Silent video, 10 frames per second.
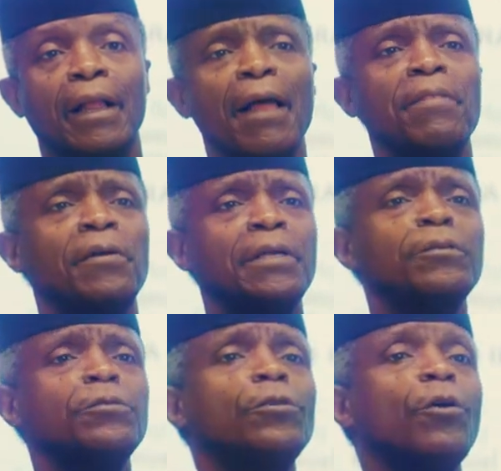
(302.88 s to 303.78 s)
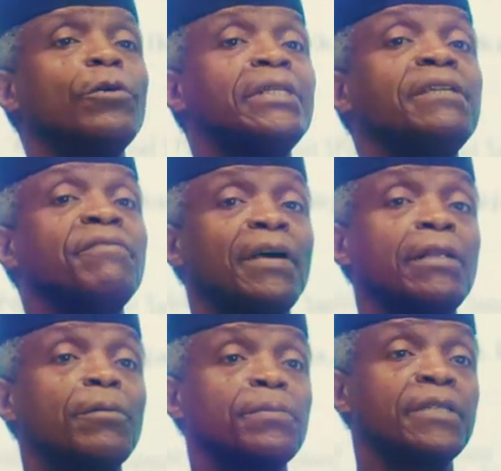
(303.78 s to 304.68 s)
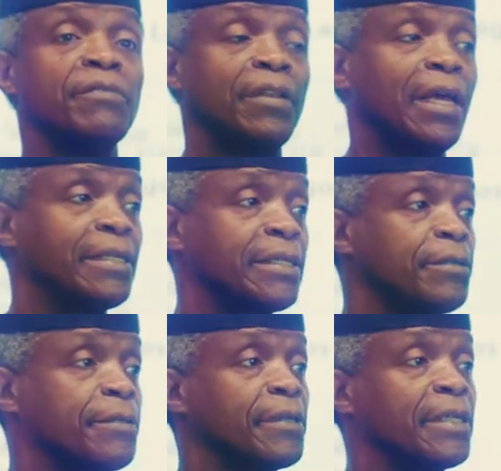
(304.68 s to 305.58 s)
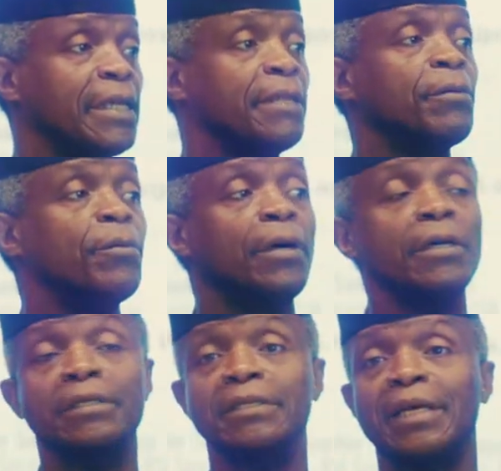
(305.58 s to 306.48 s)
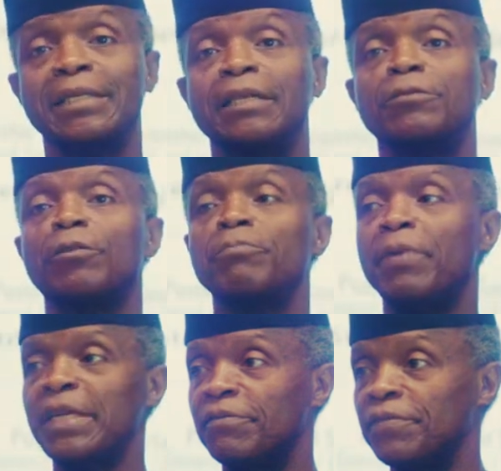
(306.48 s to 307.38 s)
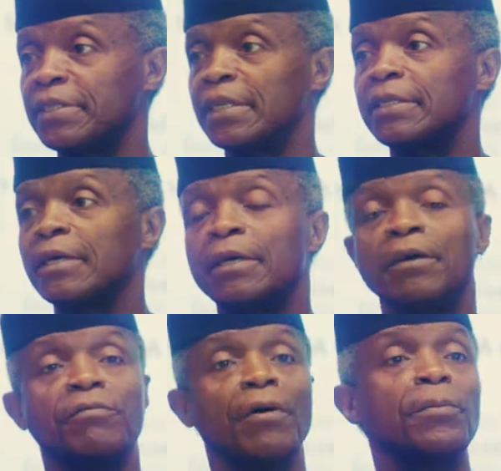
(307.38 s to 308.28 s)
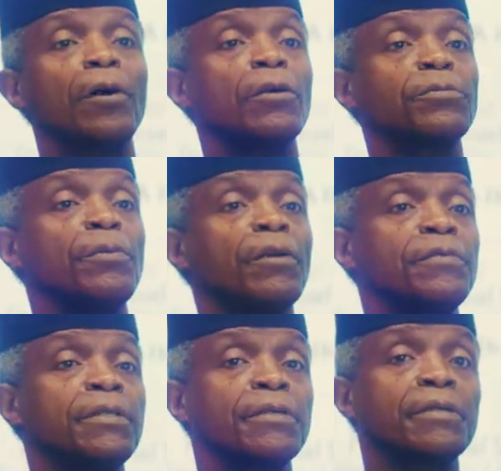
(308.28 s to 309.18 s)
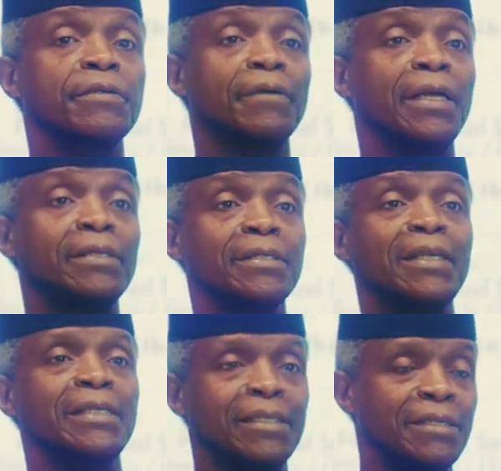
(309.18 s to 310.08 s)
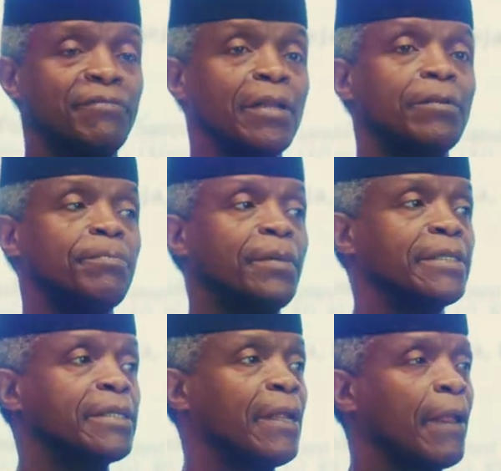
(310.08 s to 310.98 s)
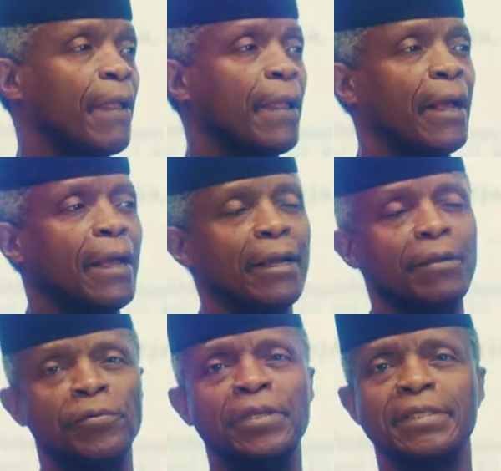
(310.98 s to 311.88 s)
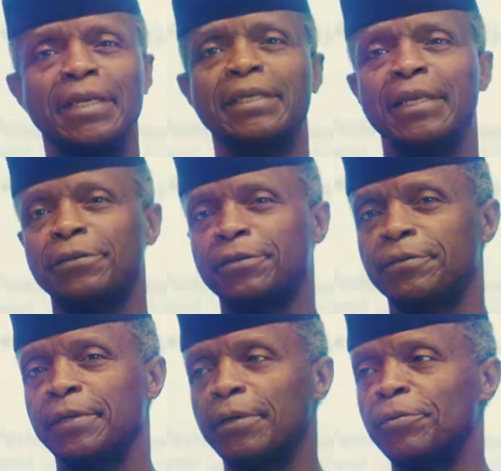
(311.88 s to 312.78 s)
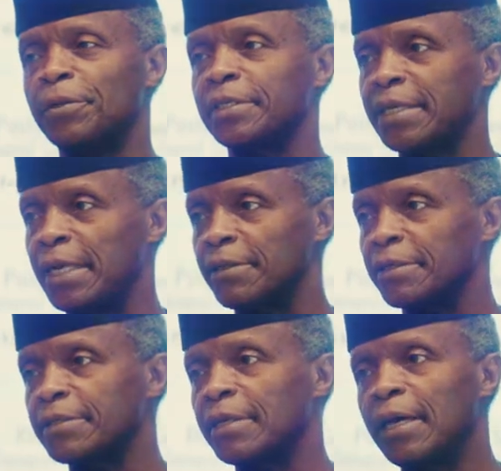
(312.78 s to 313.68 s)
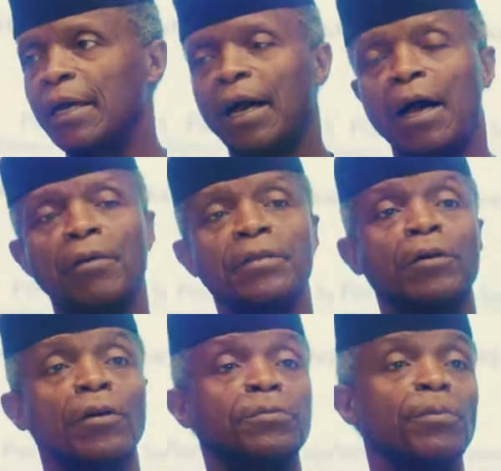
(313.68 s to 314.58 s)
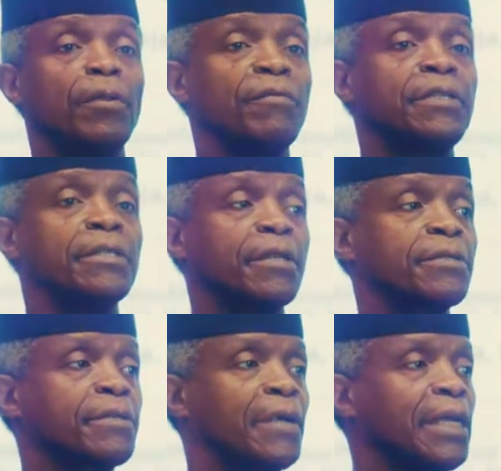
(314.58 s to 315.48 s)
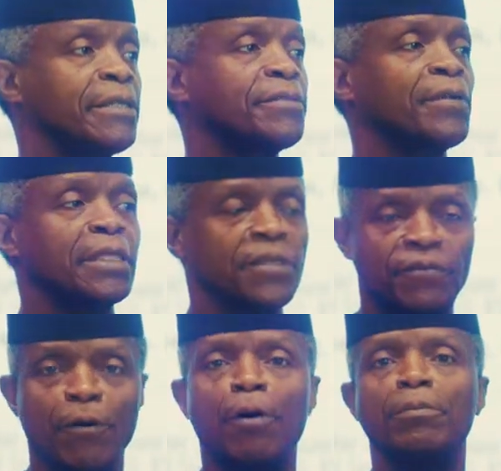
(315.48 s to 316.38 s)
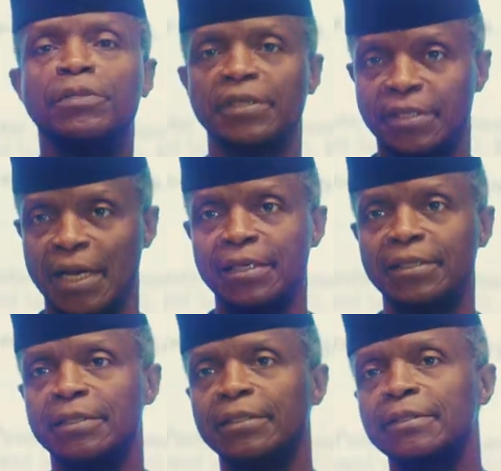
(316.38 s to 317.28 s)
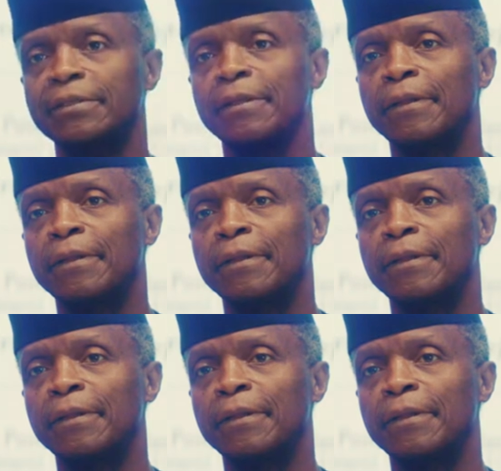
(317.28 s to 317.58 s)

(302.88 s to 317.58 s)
And there is no developed civilization in the world that has not benefited from the gospel of Jesus Christ in its development. Recent history will tell us how the gospel of Jesus Christ transformed societies.